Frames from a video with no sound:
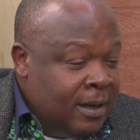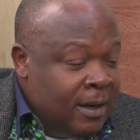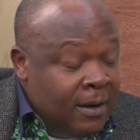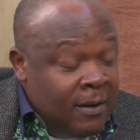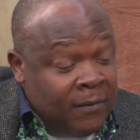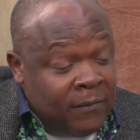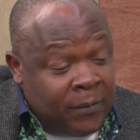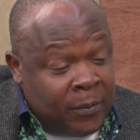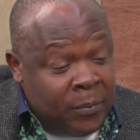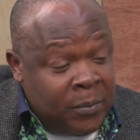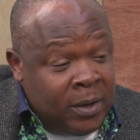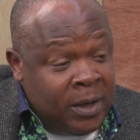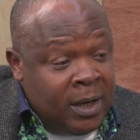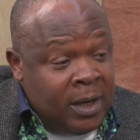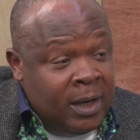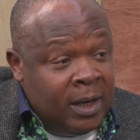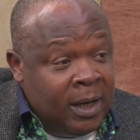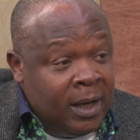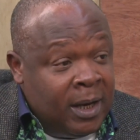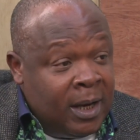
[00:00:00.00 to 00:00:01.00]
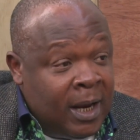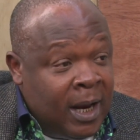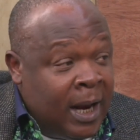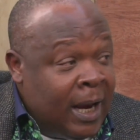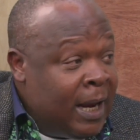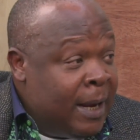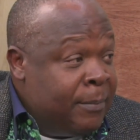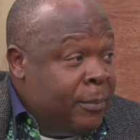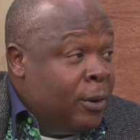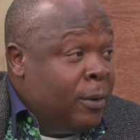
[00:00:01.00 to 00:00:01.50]
For me, I
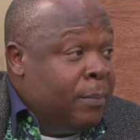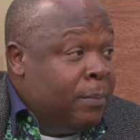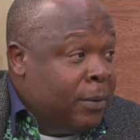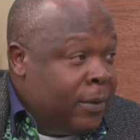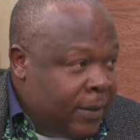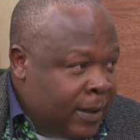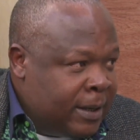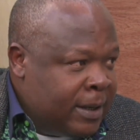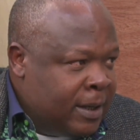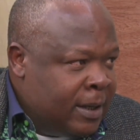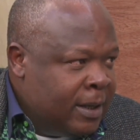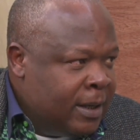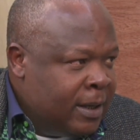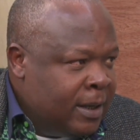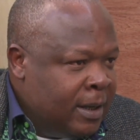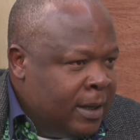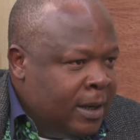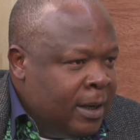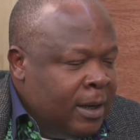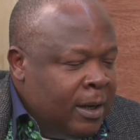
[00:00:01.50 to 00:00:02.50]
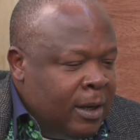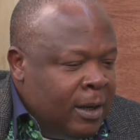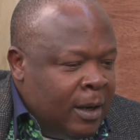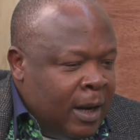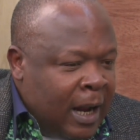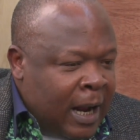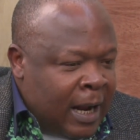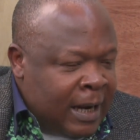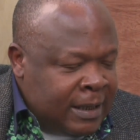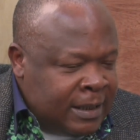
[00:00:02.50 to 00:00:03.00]
am not bothered.
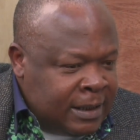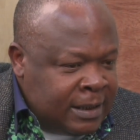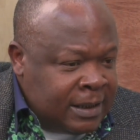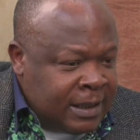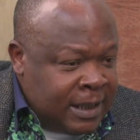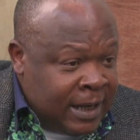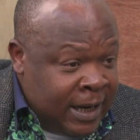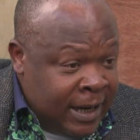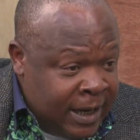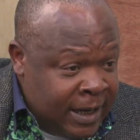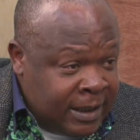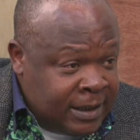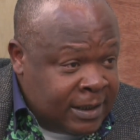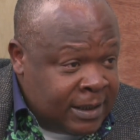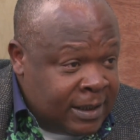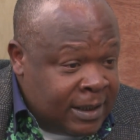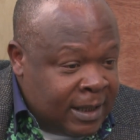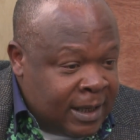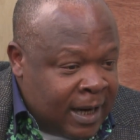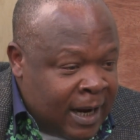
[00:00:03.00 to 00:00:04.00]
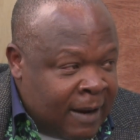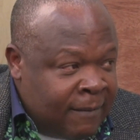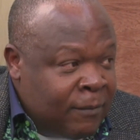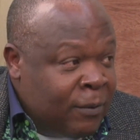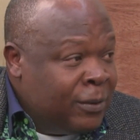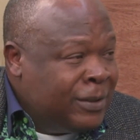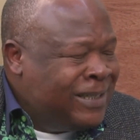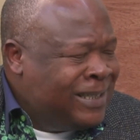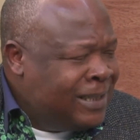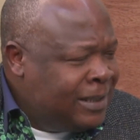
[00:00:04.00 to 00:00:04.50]
At this age, I've
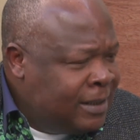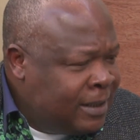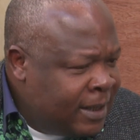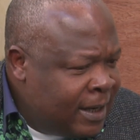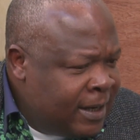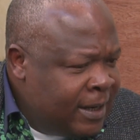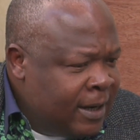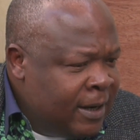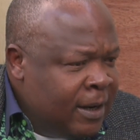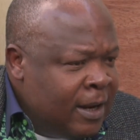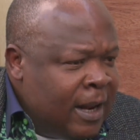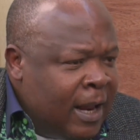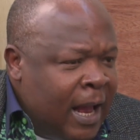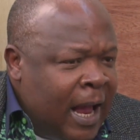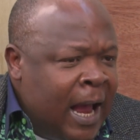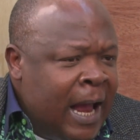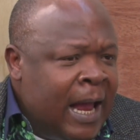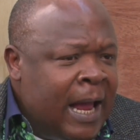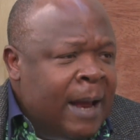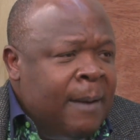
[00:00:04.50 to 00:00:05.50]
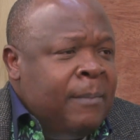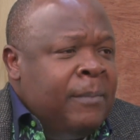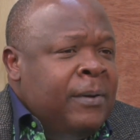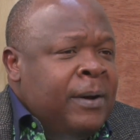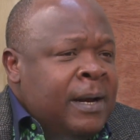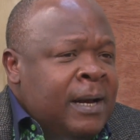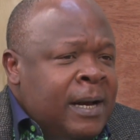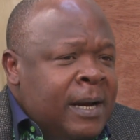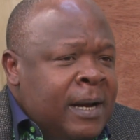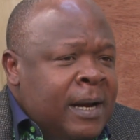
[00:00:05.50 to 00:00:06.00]
got children. I am
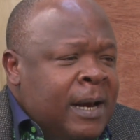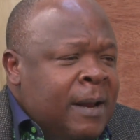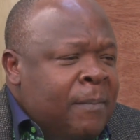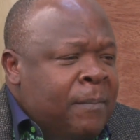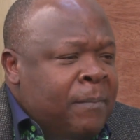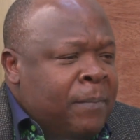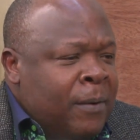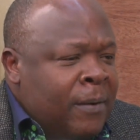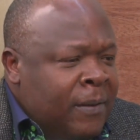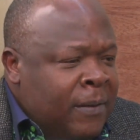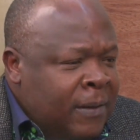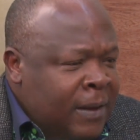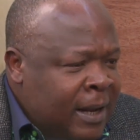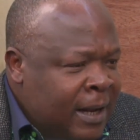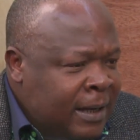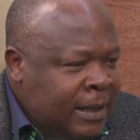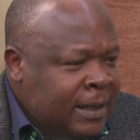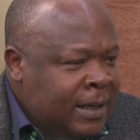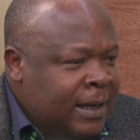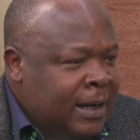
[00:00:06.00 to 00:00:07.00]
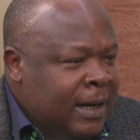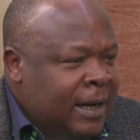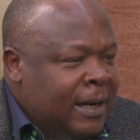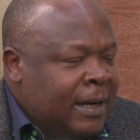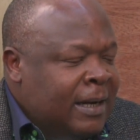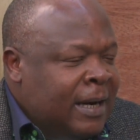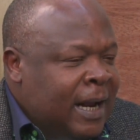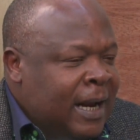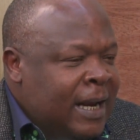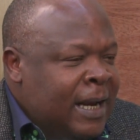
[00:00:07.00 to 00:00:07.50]
really, really bothered
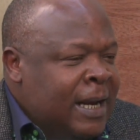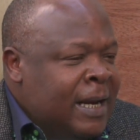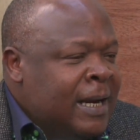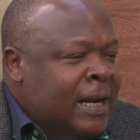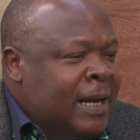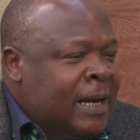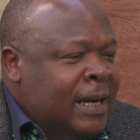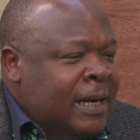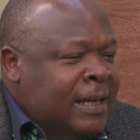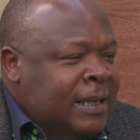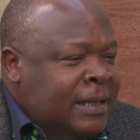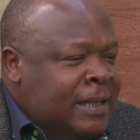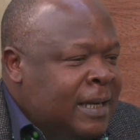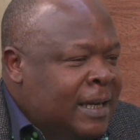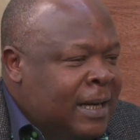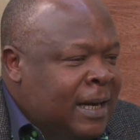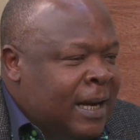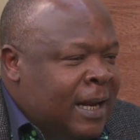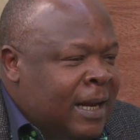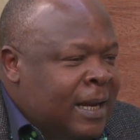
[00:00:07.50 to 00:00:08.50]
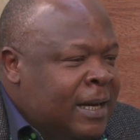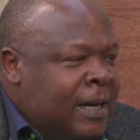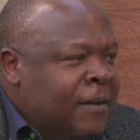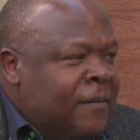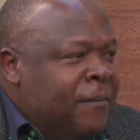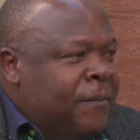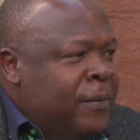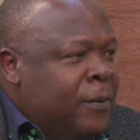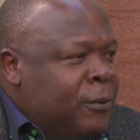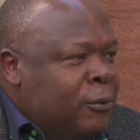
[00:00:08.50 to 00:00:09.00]
that increasingly the
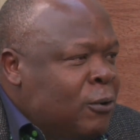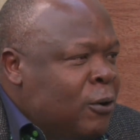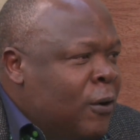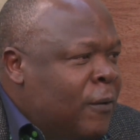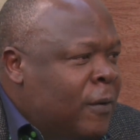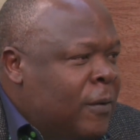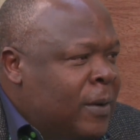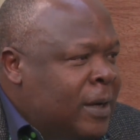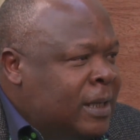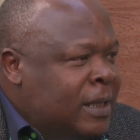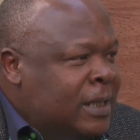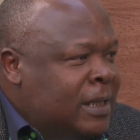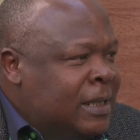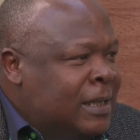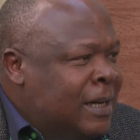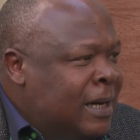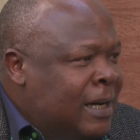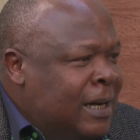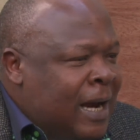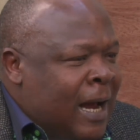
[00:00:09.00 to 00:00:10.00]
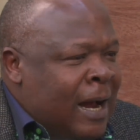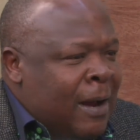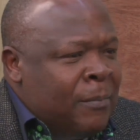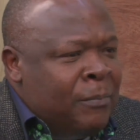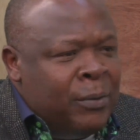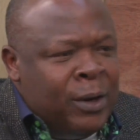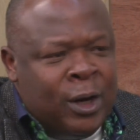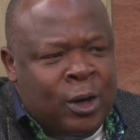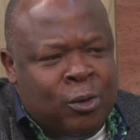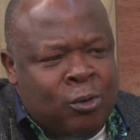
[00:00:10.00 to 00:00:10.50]
future of our children are
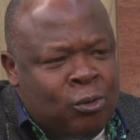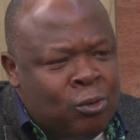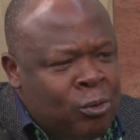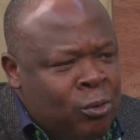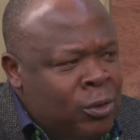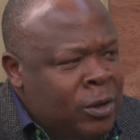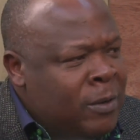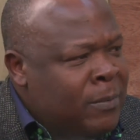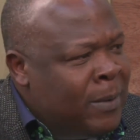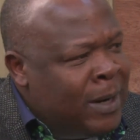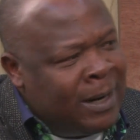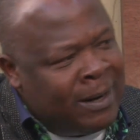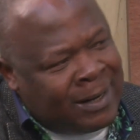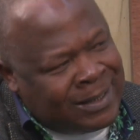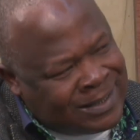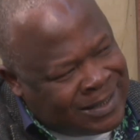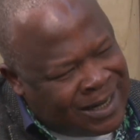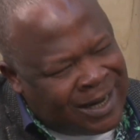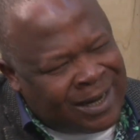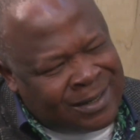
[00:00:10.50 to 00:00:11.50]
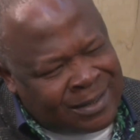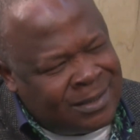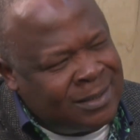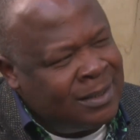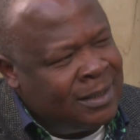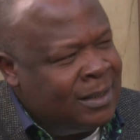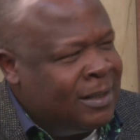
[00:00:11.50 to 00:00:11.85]
being ruined by rascals.